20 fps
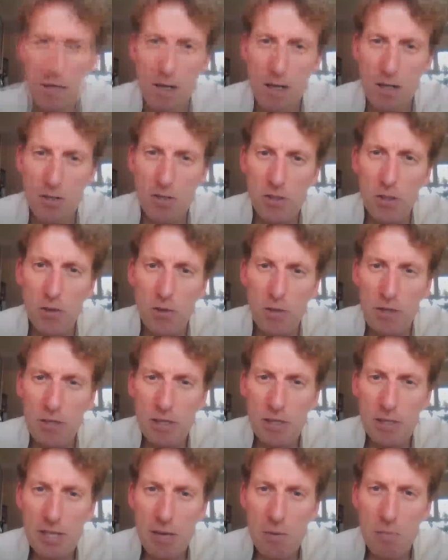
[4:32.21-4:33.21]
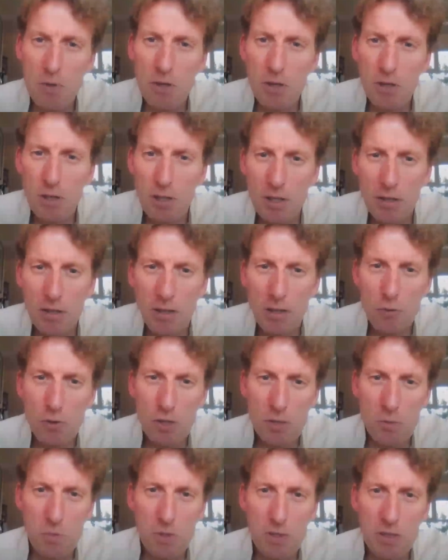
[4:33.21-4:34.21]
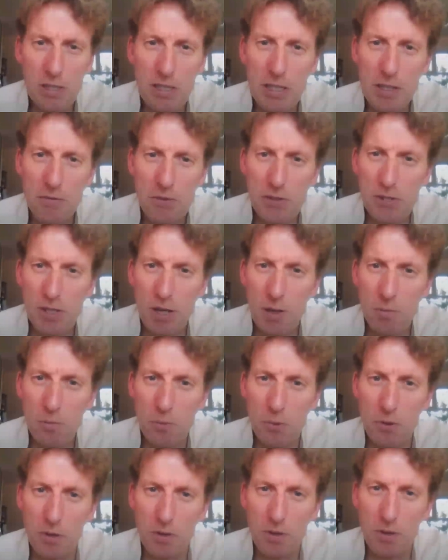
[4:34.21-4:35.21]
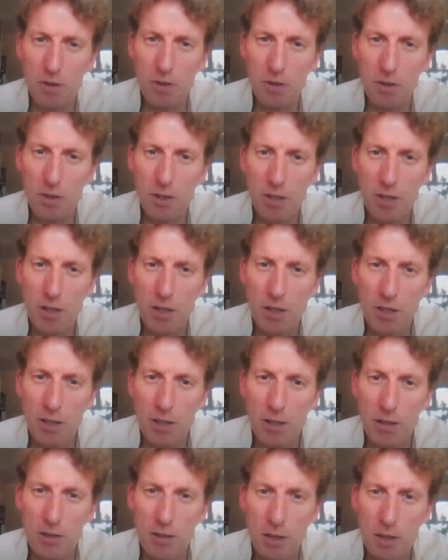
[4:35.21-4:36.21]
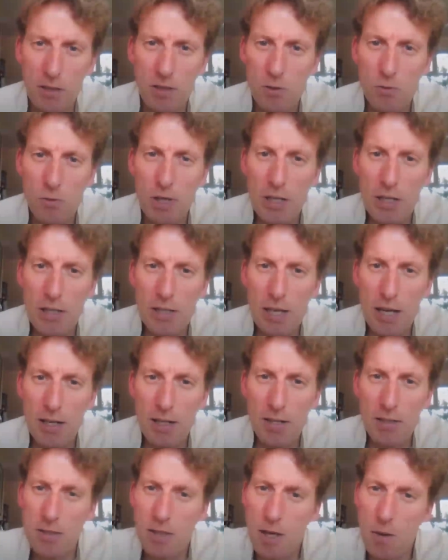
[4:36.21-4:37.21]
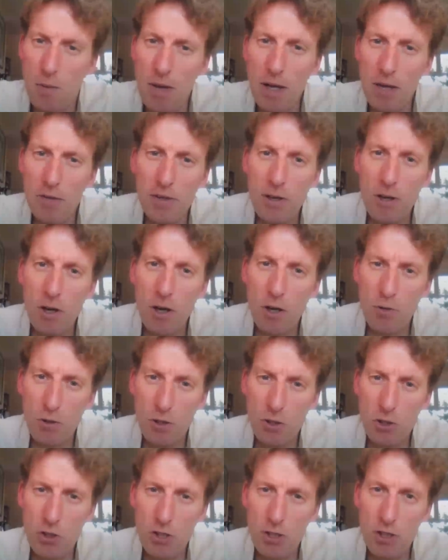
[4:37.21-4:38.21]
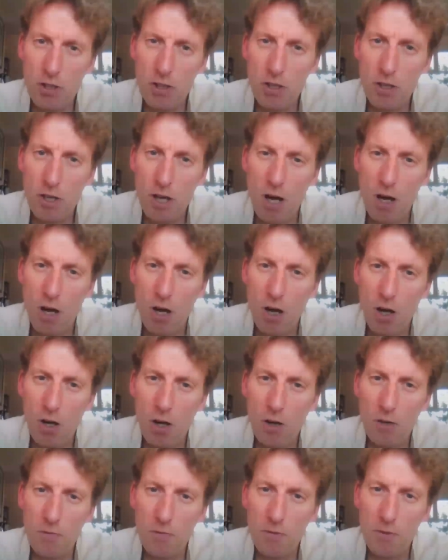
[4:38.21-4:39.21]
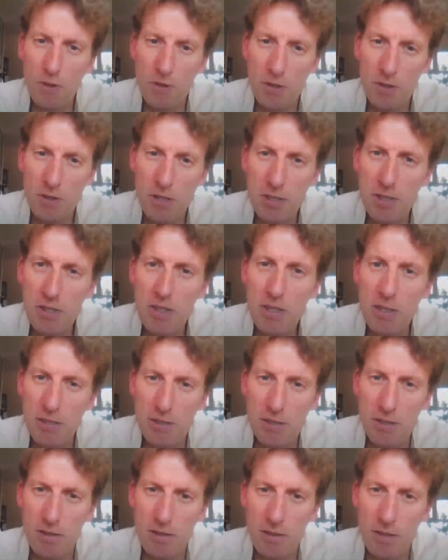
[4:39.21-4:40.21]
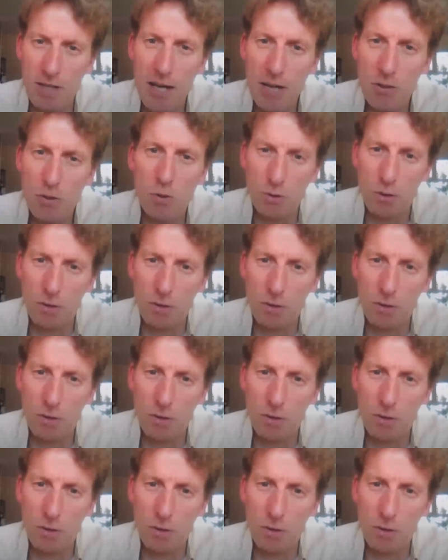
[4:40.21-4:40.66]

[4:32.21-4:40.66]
So the Christmas Eve sample doesn't really tell us about the origin of the disease at all.